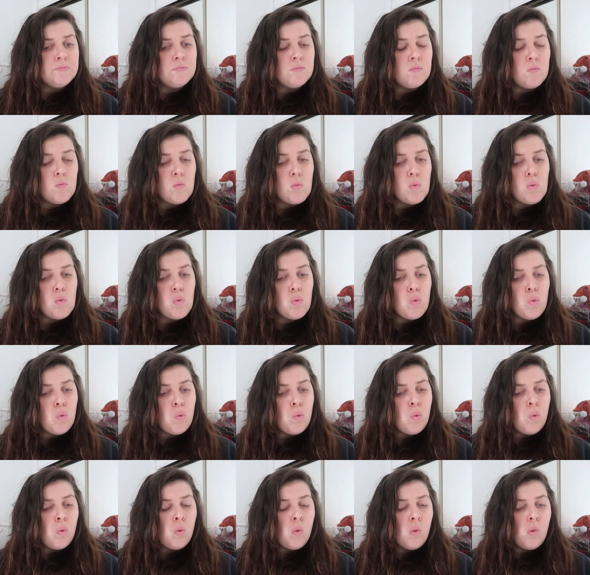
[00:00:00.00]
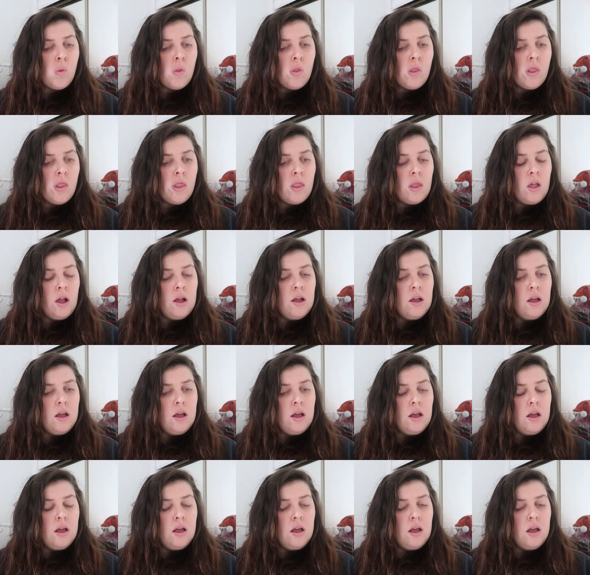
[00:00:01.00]

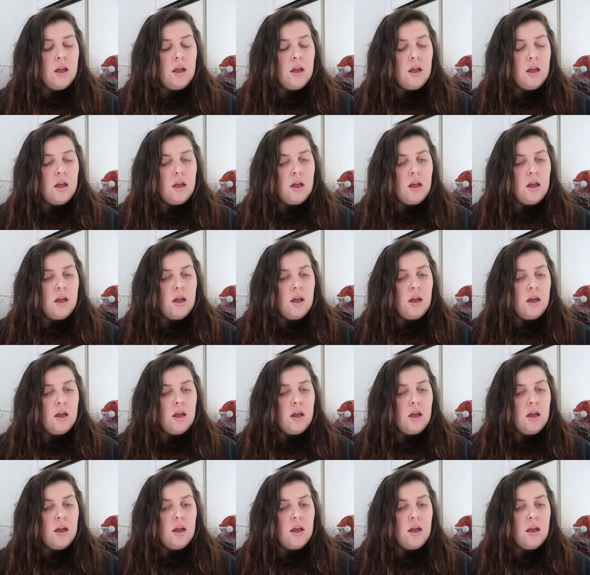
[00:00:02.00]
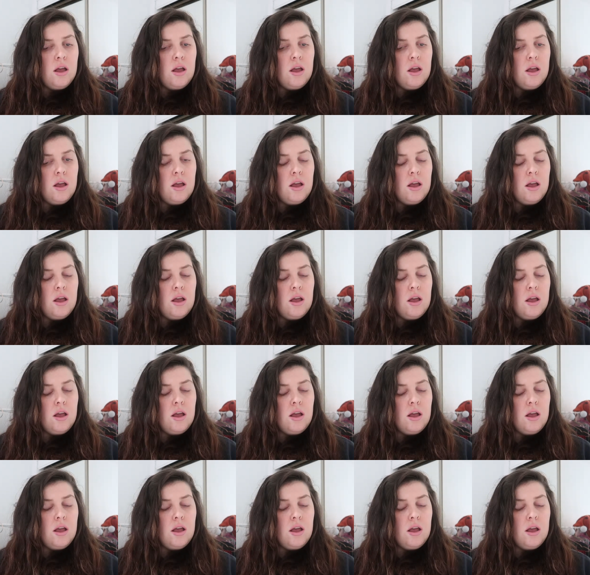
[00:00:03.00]
[no speech]